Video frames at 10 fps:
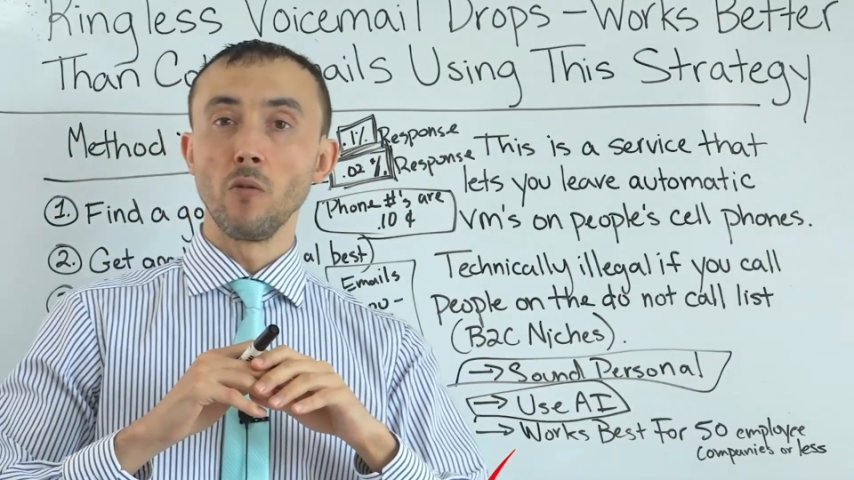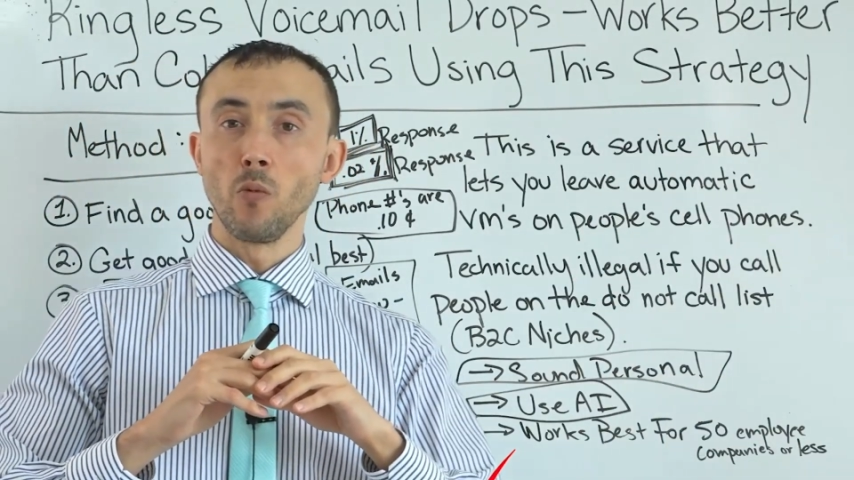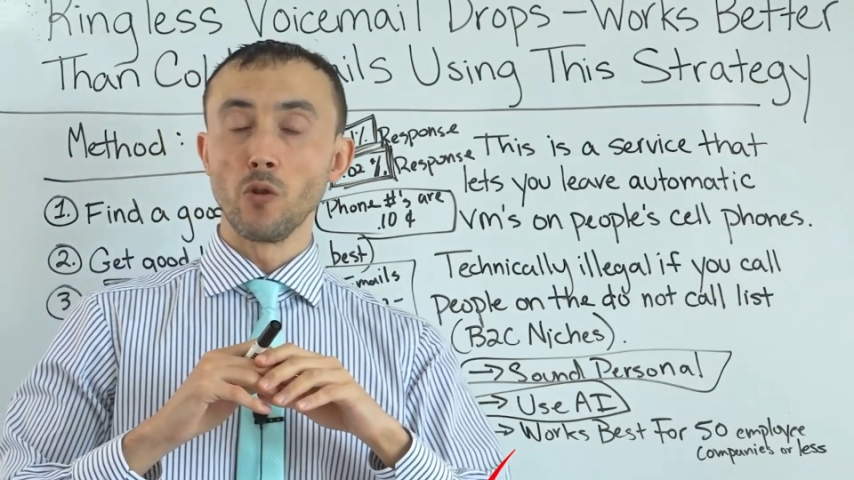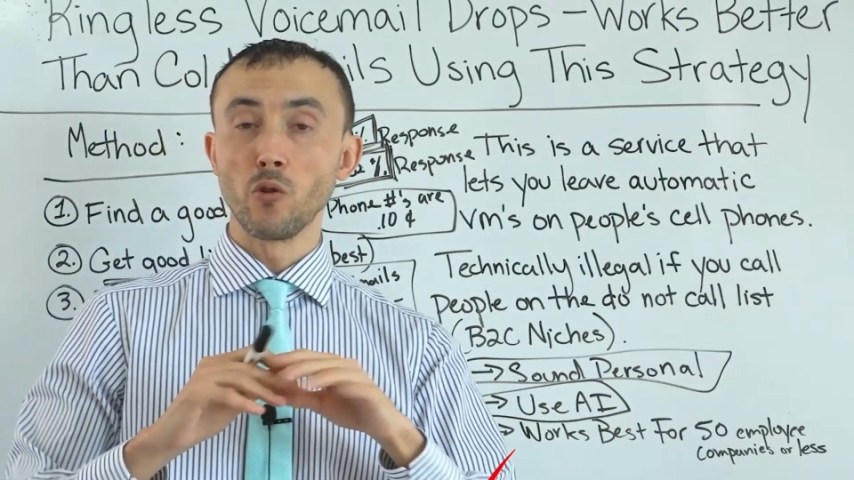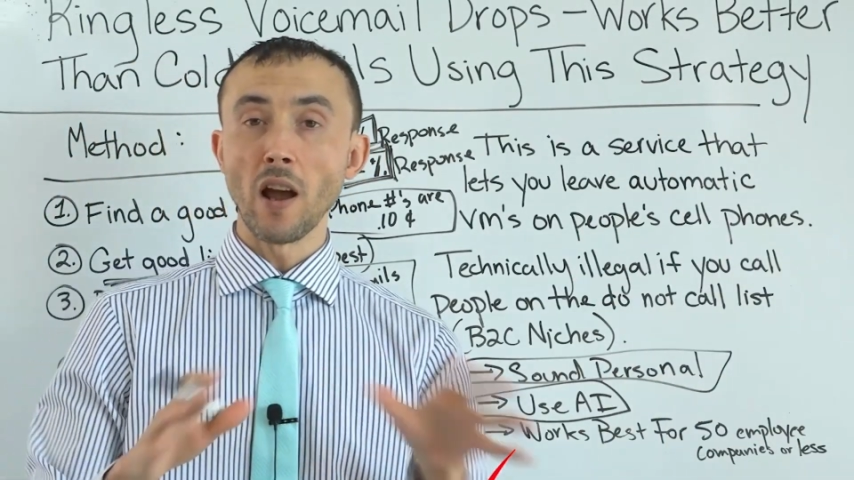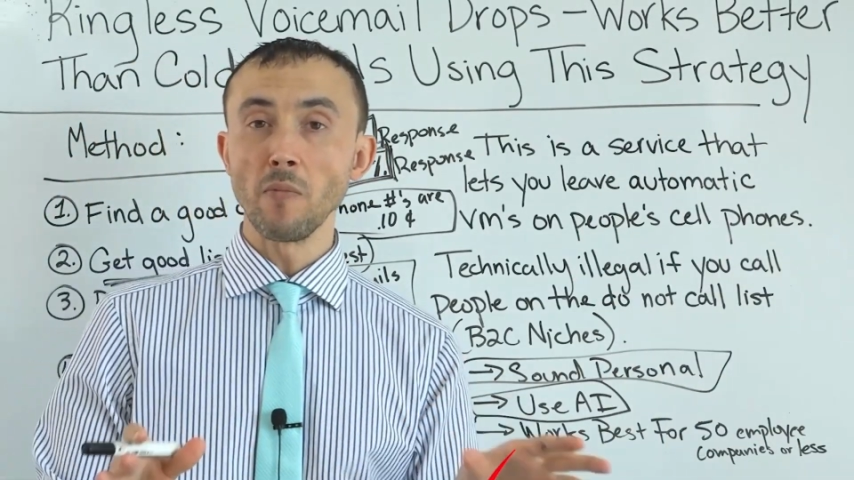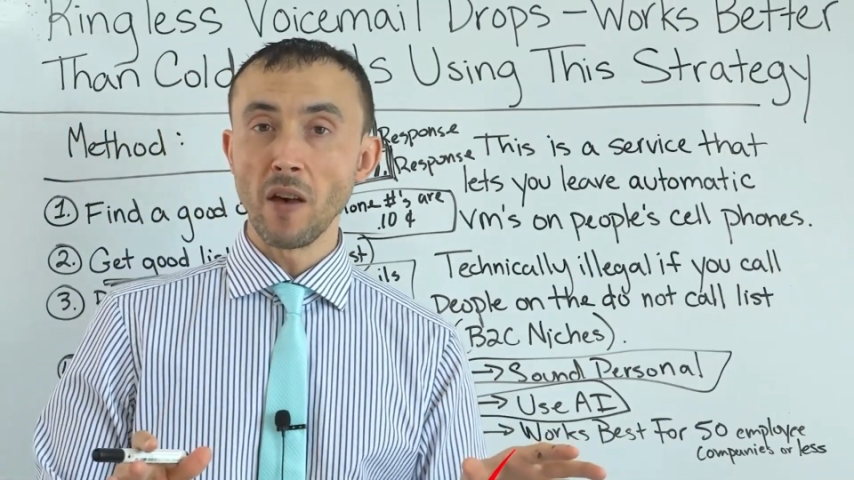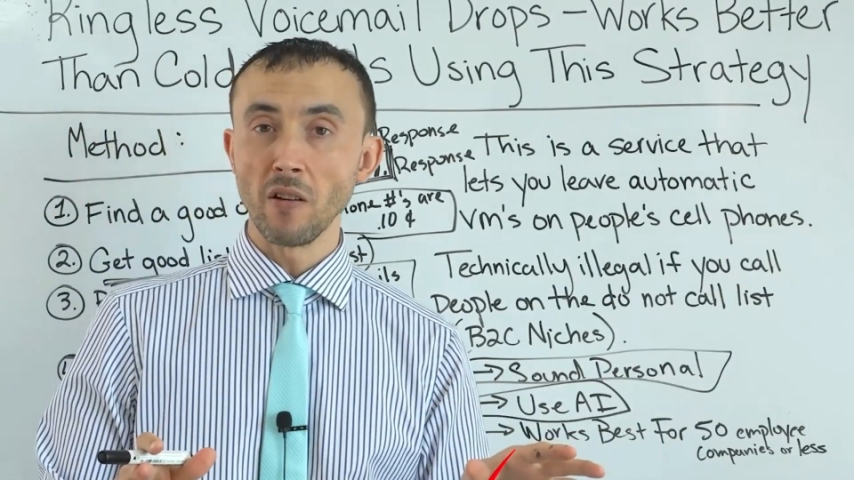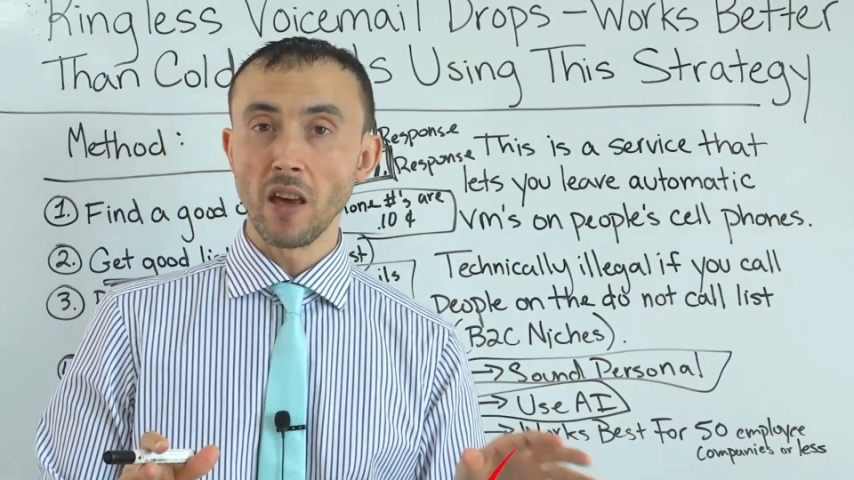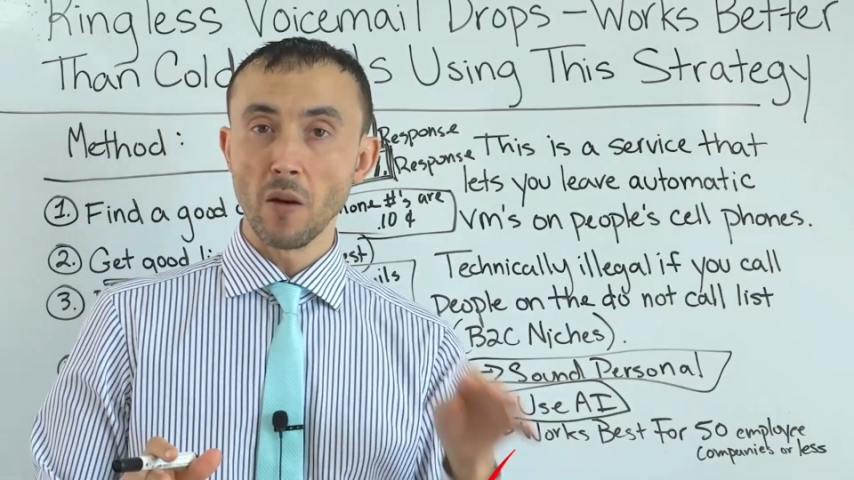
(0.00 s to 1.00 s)
with direct
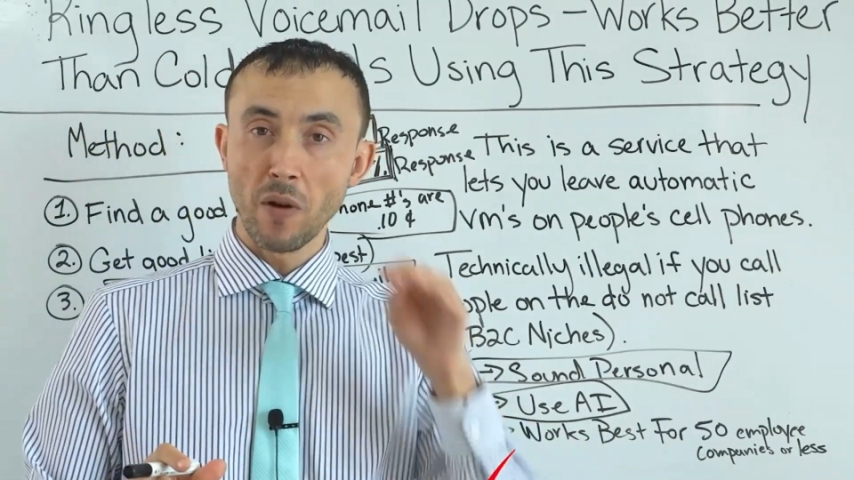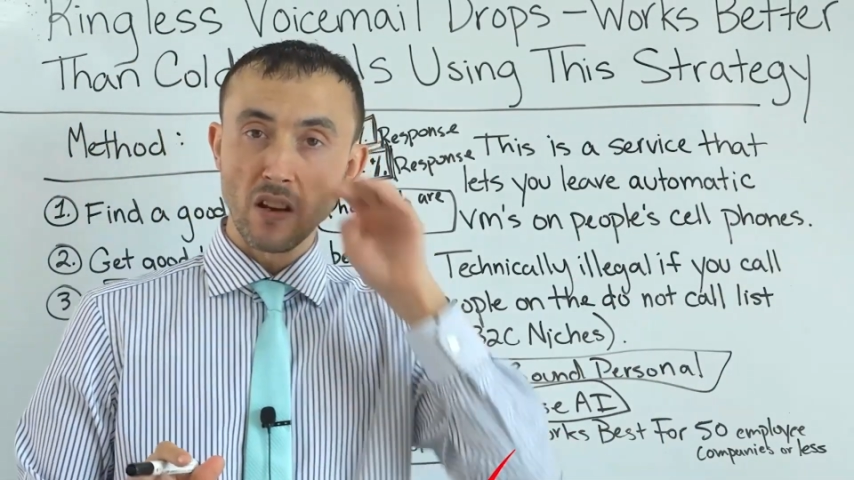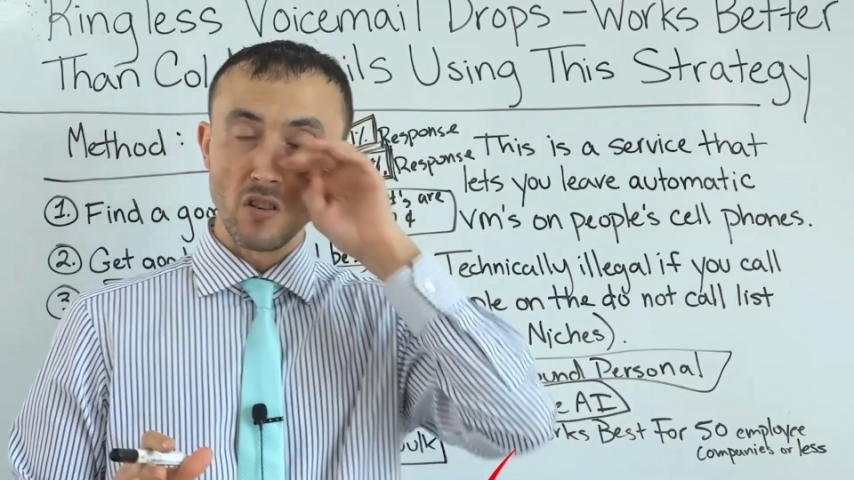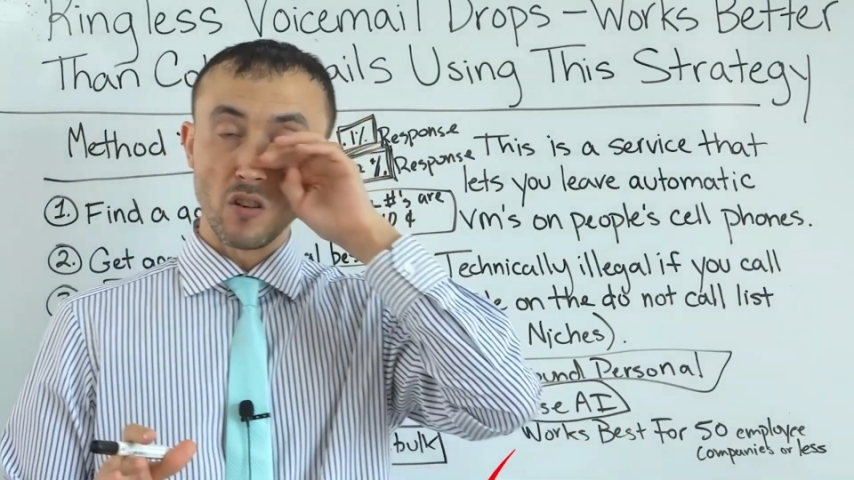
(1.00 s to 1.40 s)
mail campaigns,